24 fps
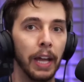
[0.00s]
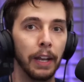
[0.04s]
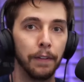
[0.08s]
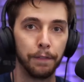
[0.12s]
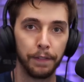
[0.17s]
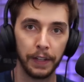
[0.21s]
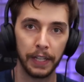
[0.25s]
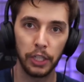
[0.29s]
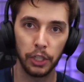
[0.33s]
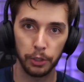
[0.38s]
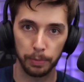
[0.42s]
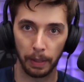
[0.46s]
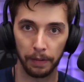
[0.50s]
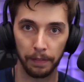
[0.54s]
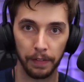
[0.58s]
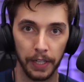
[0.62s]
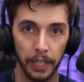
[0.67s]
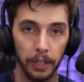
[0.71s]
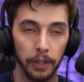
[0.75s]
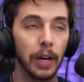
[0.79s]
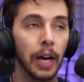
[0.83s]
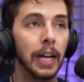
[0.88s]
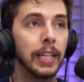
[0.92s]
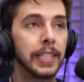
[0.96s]
I'd finished my
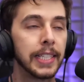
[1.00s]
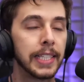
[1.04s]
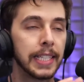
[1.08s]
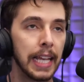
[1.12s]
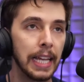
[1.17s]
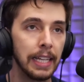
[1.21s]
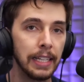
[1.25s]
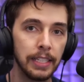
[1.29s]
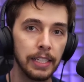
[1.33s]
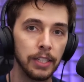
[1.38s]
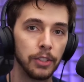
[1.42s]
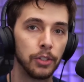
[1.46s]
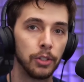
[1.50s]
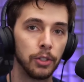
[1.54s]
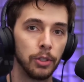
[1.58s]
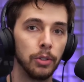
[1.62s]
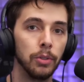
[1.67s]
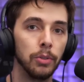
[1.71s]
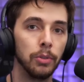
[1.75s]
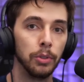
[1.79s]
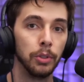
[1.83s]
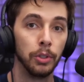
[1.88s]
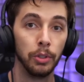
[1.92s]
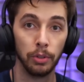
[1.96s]
video, I'd sent it
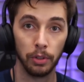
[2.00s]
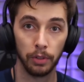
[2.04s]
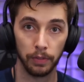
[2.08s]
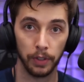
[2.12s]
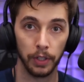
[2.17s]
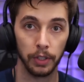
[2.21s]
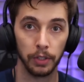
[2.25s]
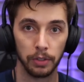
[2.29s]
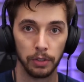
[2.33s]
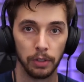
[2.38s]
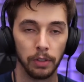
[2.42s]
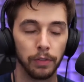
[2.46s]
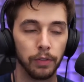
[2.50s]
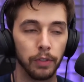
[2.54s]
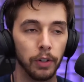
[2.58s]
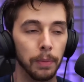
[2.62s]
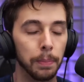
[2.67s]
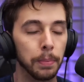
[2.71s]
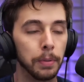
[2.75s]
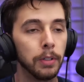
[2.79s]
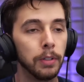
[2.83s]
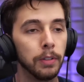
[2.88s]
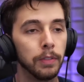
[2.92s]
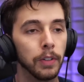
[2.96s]
to Universal for
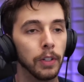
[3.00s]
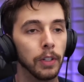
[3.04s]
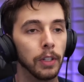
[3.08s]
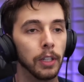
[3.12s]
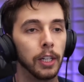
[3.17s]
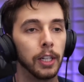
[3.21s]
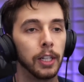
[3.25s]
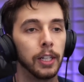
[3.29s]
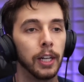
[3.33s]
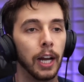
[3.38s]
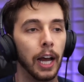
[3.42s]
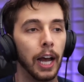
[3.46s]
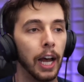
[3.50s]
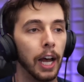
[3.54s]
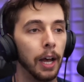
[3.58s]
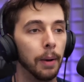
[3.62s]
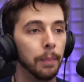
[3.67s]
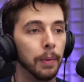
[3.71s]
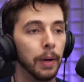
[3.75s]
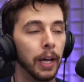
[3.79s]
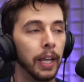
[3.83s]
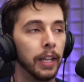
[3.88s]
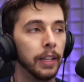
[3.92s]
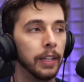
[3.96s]
approval,
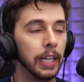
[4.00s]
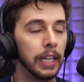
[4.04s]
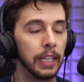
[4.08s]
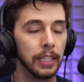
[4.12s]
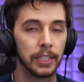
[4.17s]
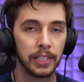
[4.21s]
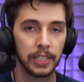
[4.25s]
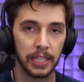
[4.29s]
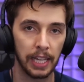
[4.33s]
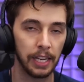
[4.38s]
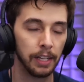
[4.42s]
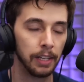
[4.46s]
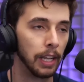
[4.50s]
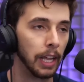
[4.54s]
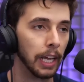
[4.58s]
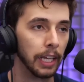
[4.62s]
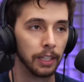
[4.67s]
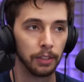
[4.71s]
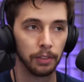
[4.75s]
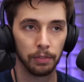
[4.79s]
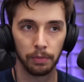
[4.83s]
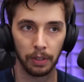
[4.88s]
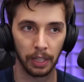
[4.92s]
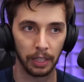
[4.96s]
um, and they'd sent
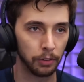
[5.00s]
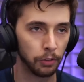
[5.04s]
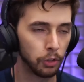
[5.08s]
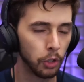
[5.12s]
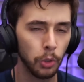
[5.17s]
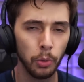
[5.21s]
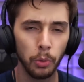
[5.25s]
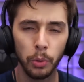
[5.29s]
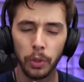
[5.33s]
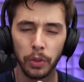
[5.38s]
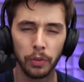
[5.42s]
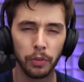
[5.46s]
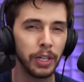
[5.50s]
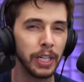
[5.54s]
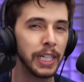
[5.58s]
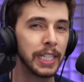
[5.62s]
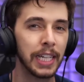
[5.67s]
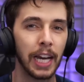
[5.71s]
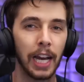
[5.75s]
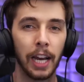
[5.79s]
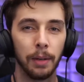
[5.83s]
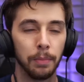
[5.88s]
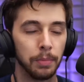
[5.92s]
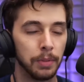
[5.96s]
like, like two or three
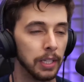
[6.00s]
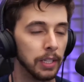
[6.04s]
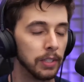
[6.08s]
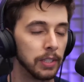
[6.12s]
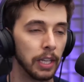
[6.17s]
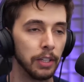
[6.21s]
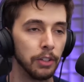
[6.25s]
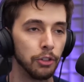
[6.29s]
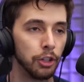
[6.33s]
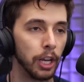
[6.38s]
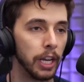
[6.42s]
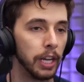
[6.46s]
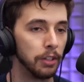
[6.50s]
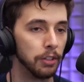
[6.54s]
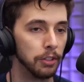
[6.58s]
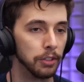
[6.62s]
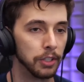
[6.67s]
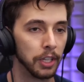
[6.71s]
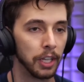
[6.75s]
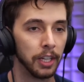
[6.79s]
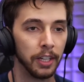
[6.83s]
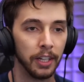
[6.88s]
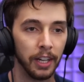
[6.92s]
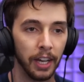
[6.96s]
times they sent
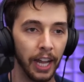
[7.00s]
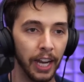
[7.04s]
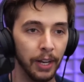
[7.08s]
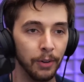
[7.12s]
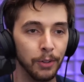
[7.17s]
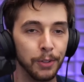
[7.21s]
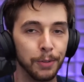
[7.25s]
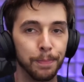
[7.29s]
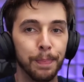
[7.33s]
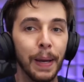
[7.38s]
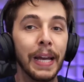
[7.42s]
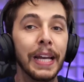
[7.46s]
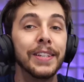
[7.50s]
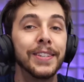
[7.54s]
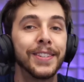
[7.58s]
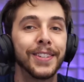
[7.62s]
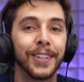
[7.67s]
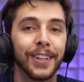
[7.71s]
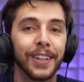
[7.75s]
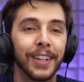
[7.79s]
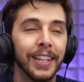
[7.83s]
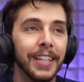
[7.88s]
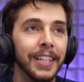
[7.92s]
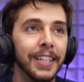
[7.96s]
changes. And it was
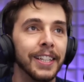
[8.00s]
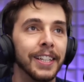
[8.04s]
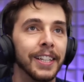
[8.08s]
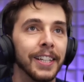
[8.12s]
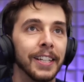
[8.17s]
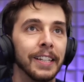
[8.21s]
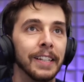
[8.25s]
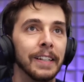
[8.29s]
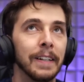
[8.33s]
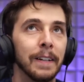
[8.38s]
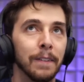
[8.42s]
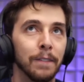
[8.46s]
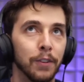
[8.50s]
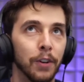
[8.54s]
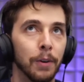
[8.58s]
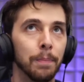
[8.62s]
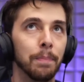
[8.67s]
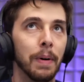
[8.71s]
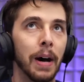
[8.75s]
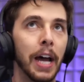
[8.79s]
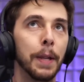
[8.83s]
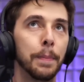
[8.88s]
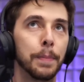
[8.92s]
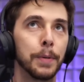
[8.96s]
basically from
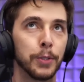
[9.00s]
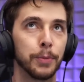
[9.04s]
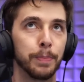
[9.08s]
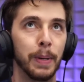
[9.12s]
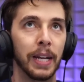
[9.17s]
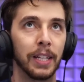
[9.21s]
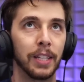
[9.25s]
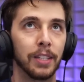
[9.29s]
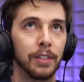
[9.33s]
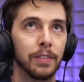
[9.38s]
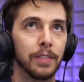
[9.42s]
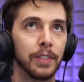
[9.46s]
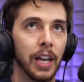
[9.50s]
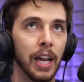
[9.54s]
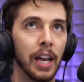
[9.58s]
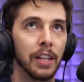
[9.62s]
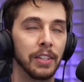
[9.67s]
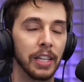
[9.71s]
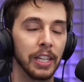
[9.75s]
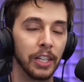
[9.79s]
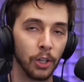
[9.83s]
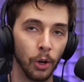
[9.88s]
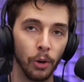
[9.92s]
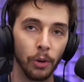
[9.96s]
my perspective
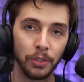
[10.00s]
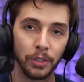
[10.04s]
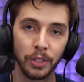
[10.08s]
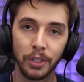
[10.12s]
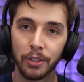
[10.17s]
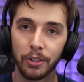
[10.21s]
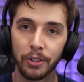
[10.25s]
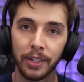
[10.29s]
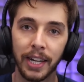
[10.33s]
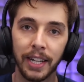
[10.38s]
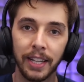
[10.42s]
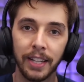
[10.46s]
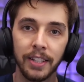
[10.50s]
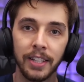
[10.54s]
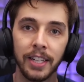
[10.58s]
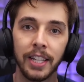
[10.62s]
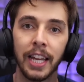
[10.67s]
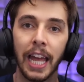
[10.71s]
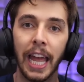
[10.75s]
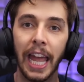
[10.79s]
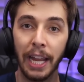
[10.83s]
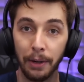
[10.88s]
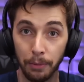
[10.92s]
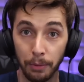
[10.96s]
as a content creator,
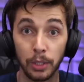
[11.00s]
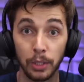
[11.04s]
it